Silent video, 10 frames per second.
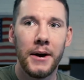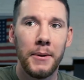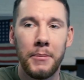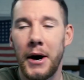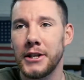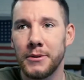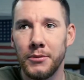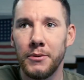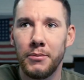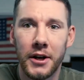
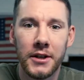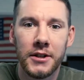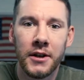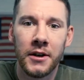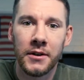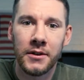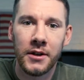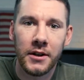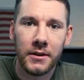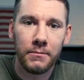possible place
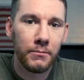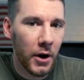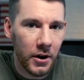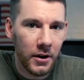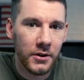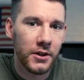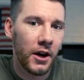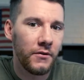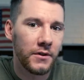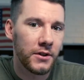to market
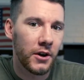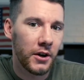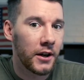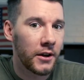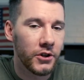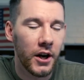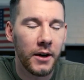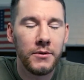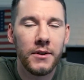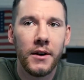yourself and start getting
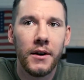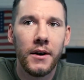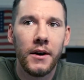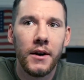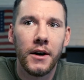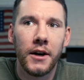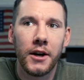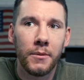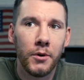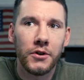jobs.
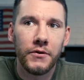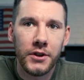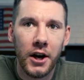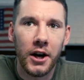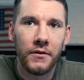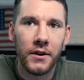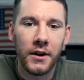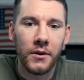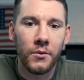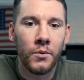Commercial
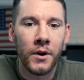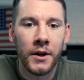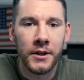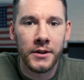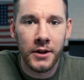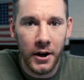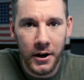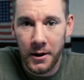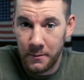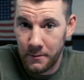photography was
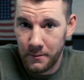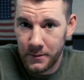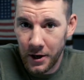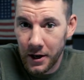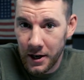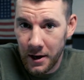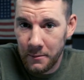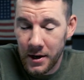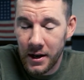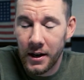tugging at
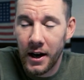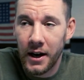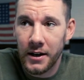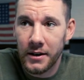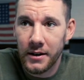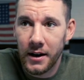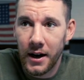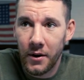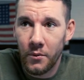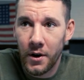me, and I
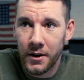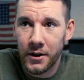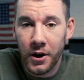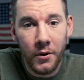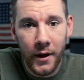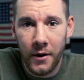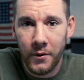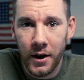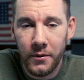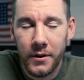wanted to go that
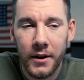route.